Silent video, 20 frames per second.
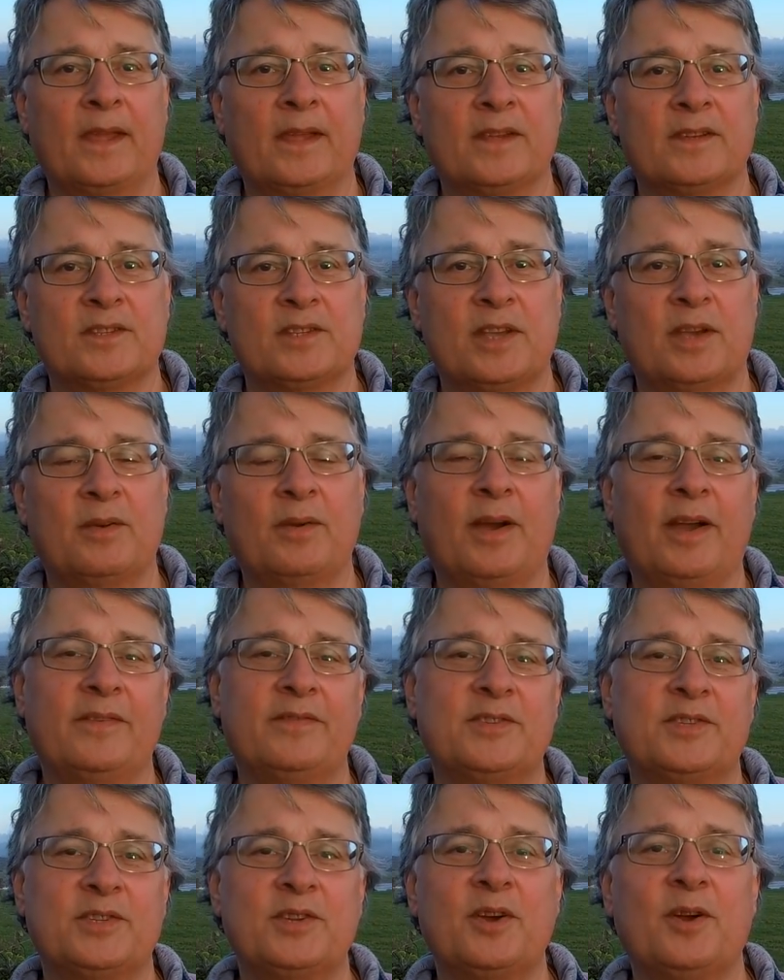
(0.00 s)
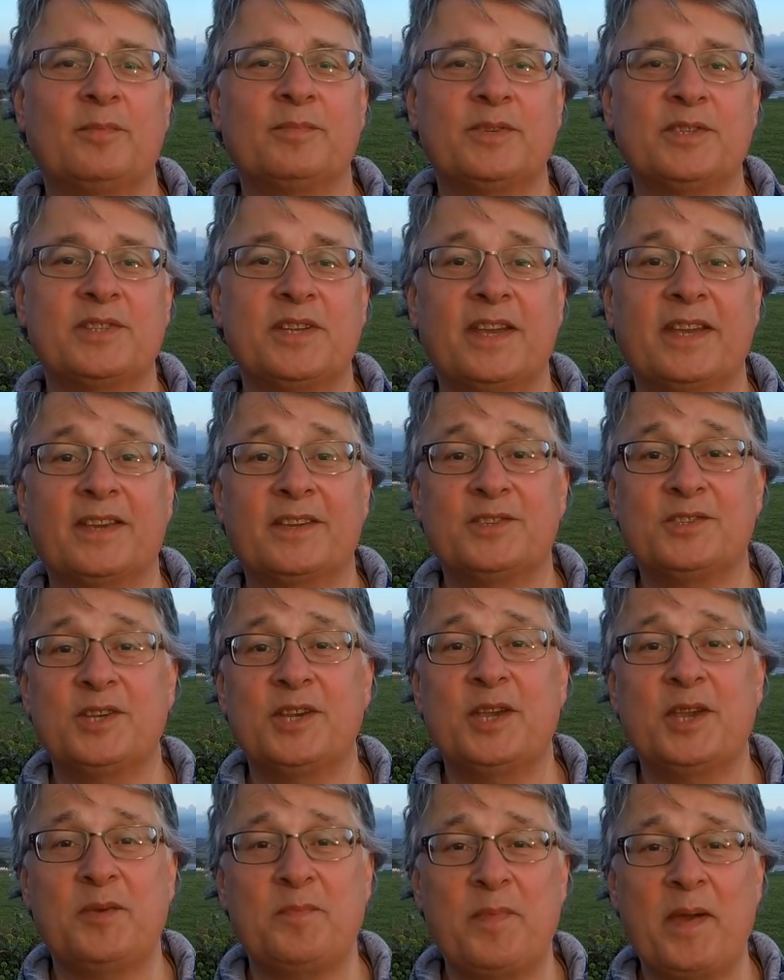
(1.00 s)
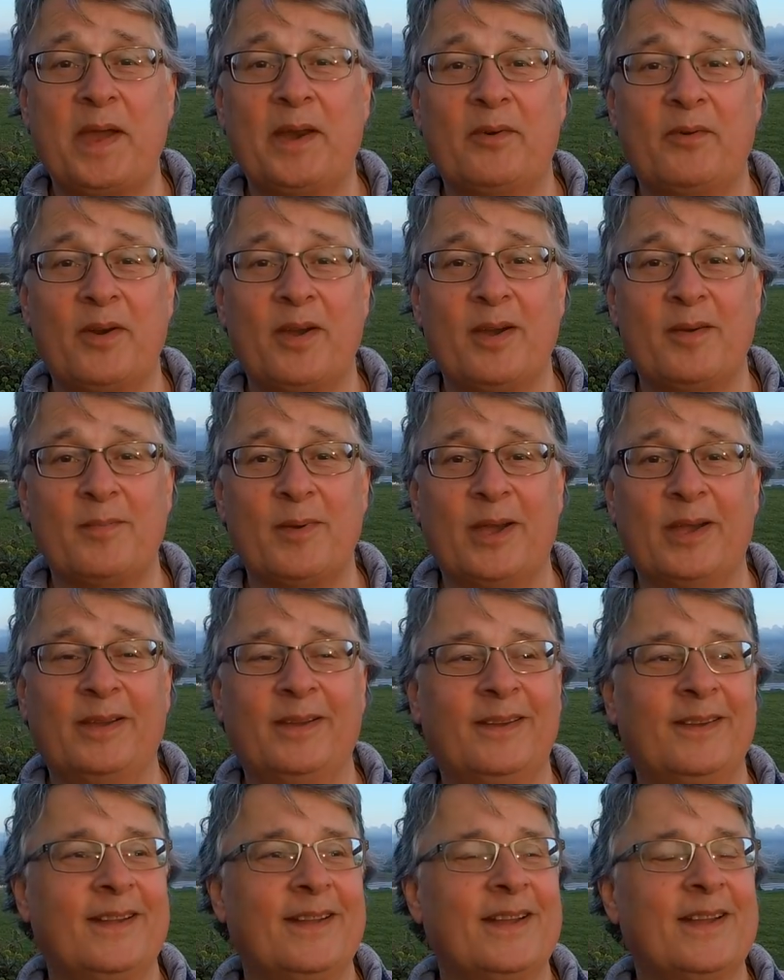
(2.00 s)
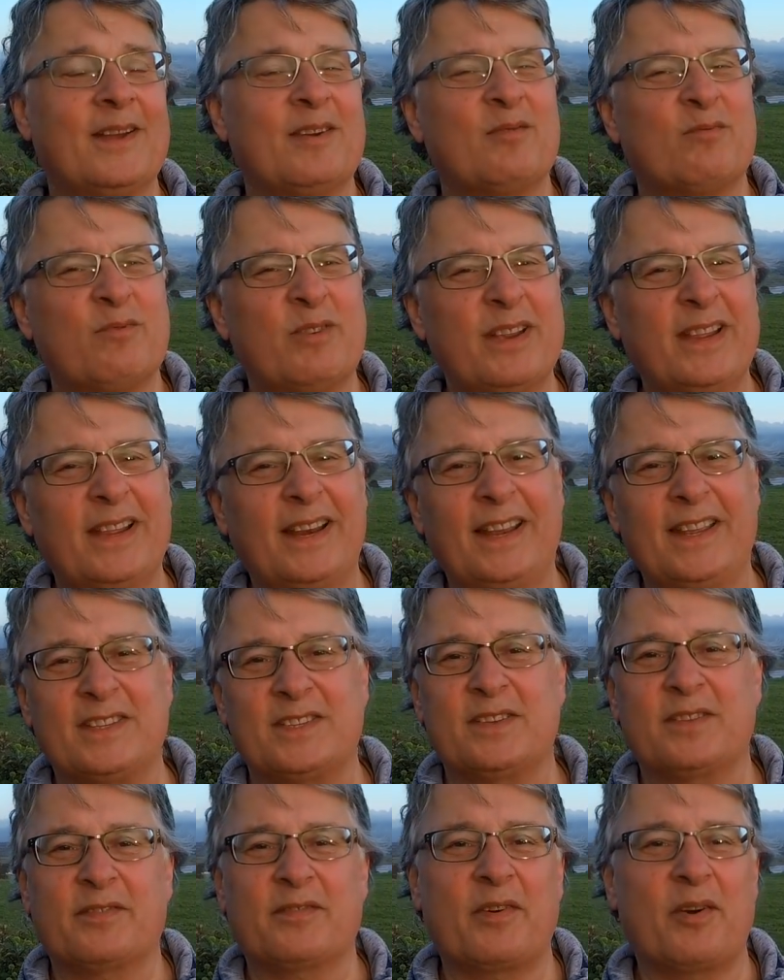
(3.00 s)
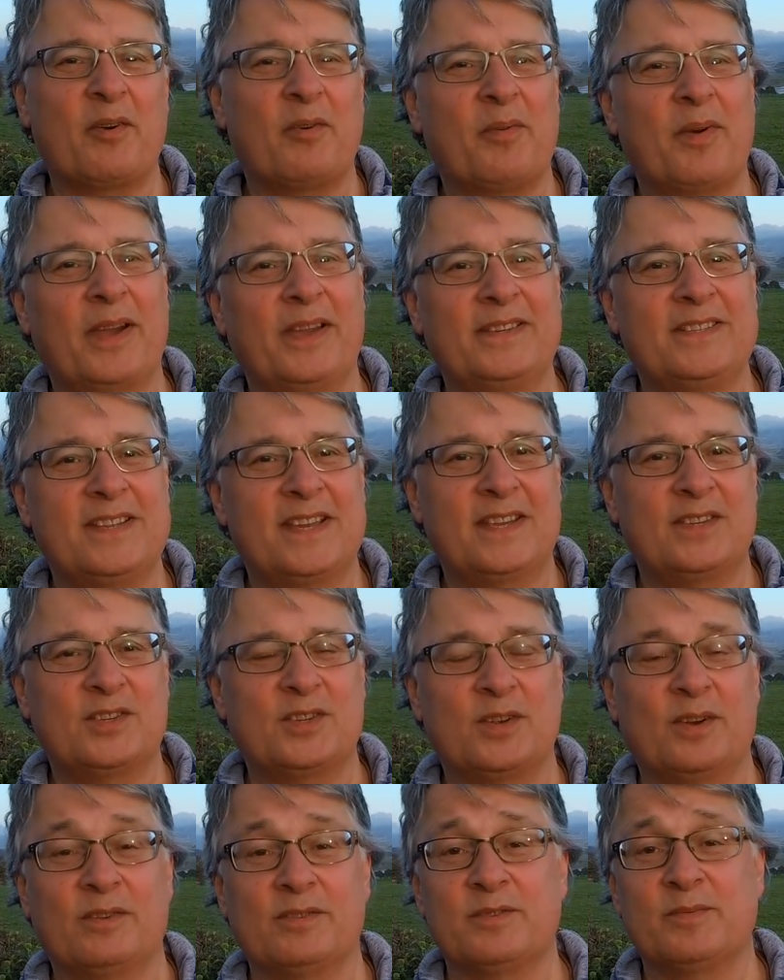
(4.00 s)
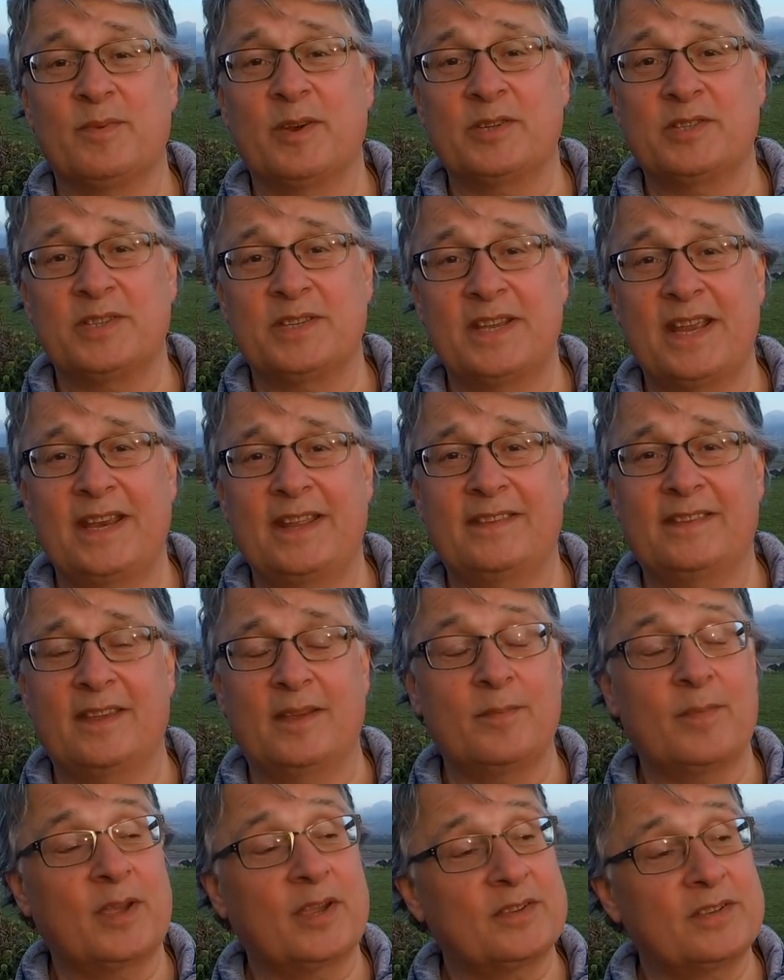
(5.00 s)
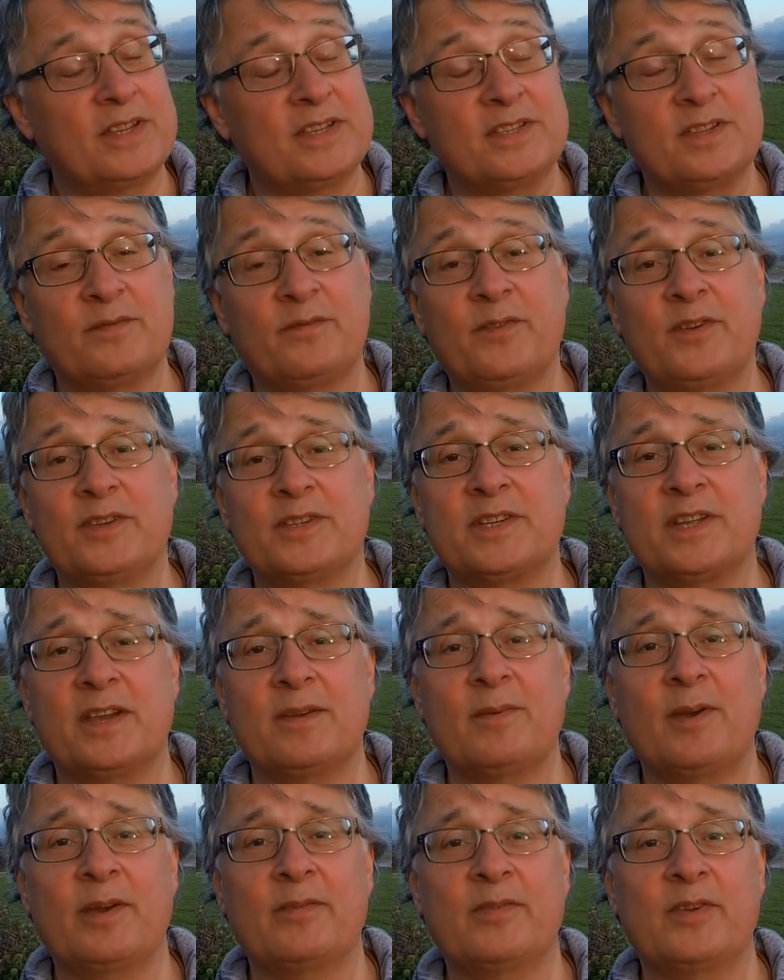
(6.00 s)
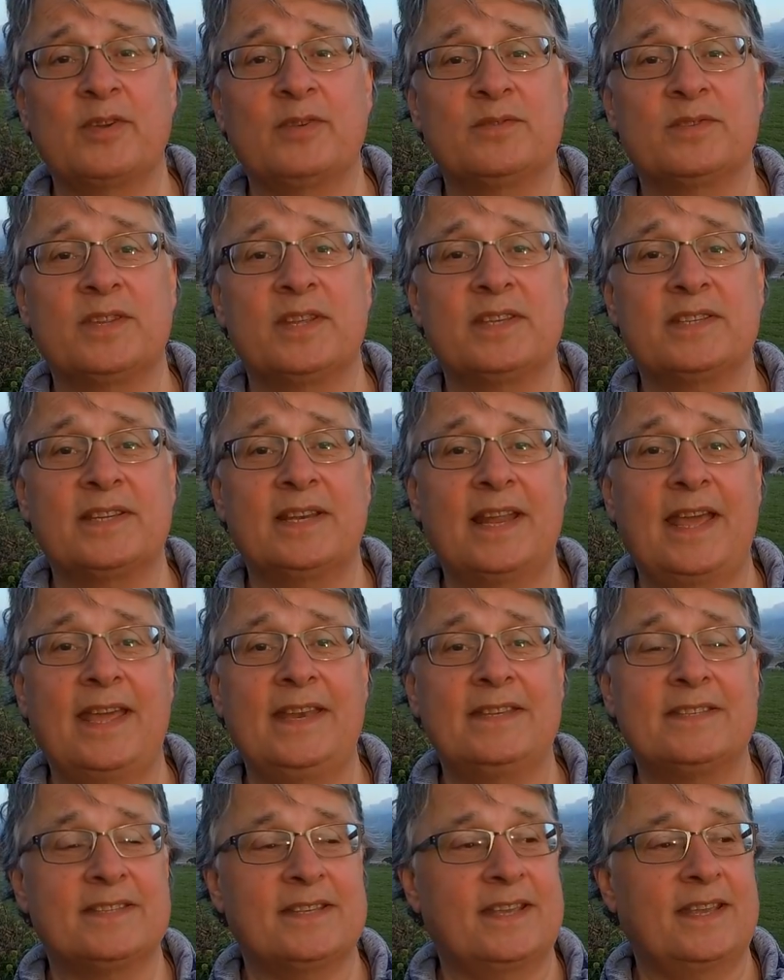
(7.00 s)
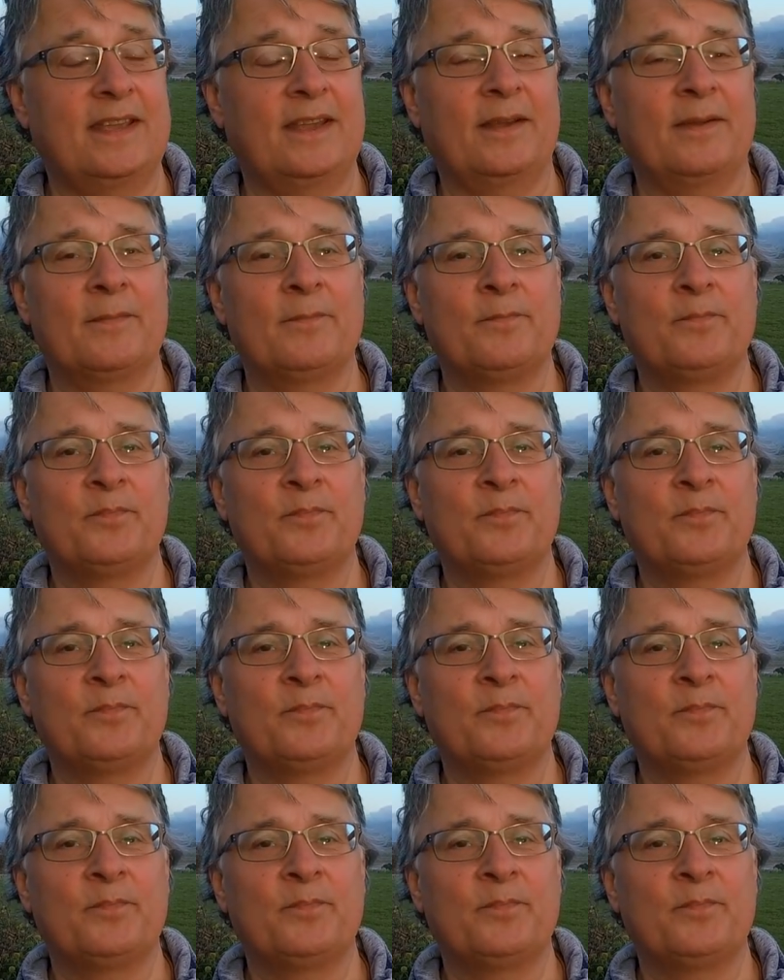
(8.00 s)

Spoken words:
So I've stopped to take a cheeky panorama, really as a throwaway test shot as much as anything, because it's the first time I've used this lens here.